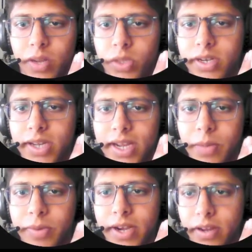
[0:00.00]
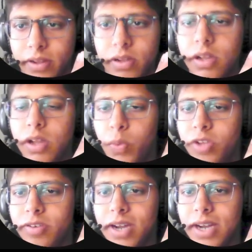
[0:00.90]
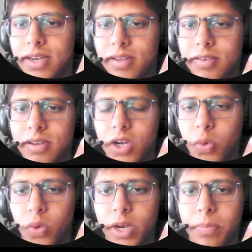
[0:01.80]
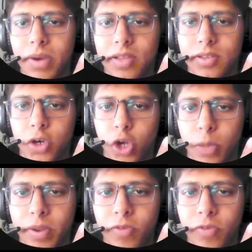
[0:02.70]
the diagram right here. We start at the start node and pass in a topic,